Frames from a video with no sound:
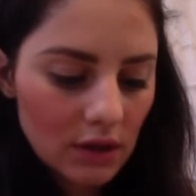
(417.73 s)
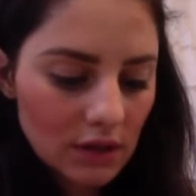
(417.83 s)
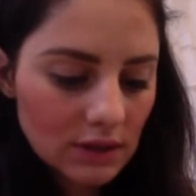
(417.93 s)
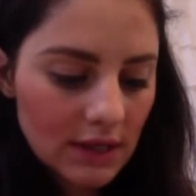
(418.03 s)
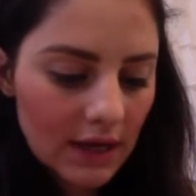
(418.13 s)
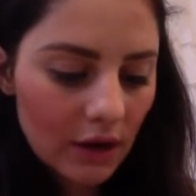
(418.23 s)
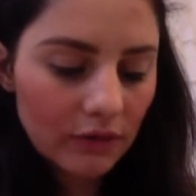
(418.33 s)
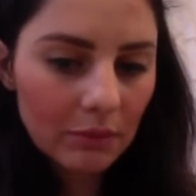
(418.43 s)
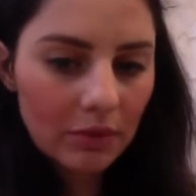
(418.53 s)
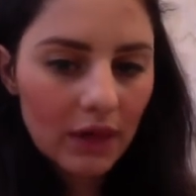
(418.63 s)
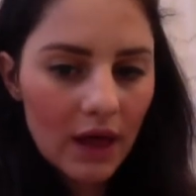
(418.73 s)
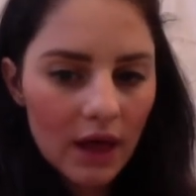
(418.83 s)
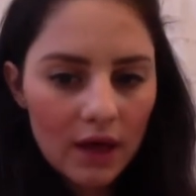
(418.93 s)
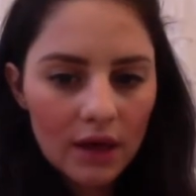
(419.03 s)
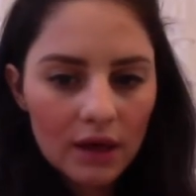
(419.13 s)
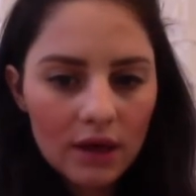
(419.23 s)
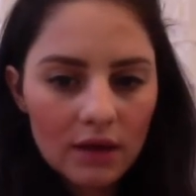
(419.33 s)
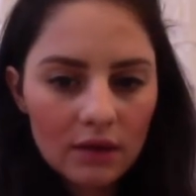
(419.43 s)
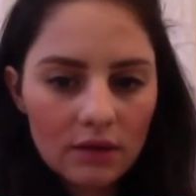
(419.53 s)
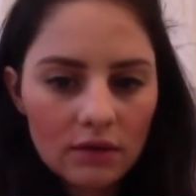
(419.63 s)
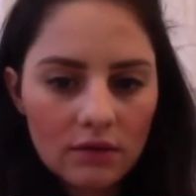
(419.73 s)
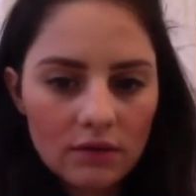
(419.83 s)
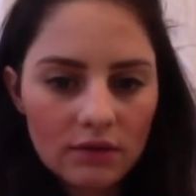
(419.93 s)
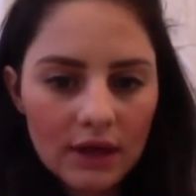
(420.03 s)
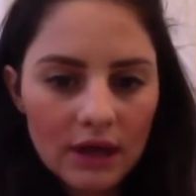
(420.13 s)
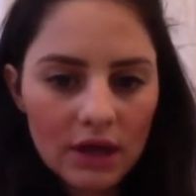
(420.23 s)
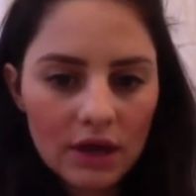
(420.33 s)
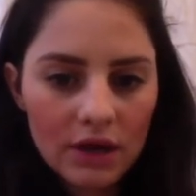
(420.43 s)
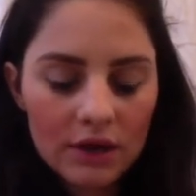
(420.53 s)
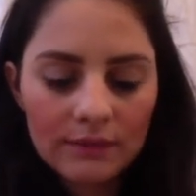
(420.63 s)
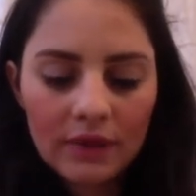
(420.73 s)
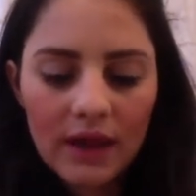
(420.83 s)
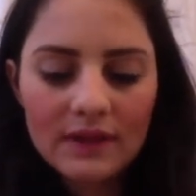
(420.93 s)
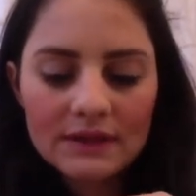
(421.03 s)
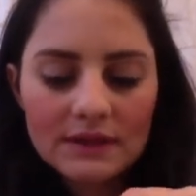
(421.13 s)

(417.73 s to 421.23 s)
Take out the plug right here. And this is